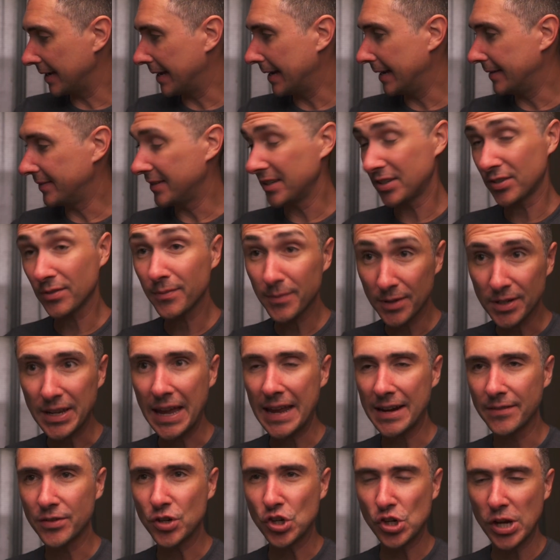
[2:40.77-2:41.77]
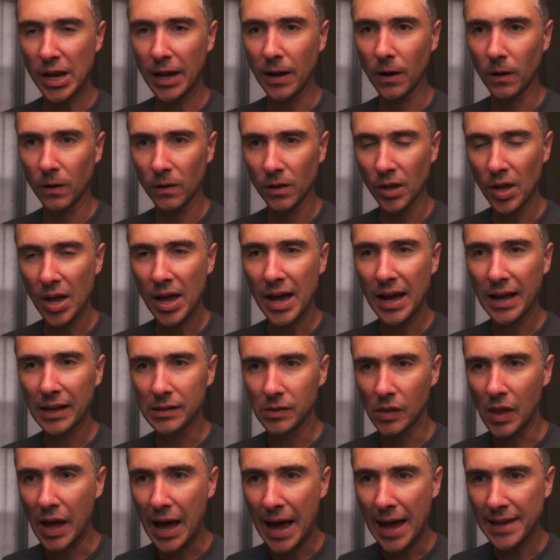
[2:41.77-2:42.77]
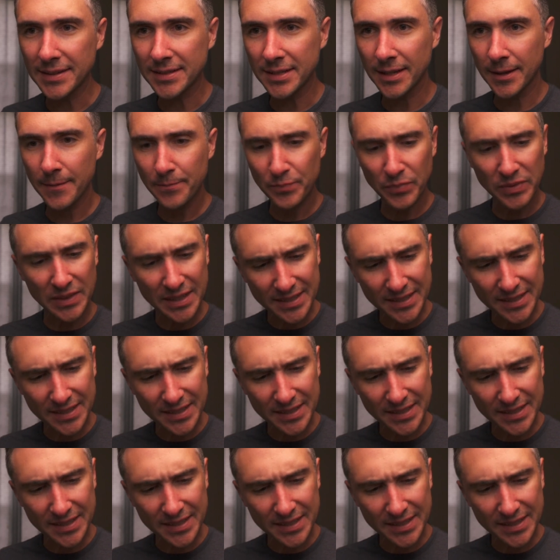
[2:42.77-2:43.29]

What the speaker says: this kind of shell, a lot.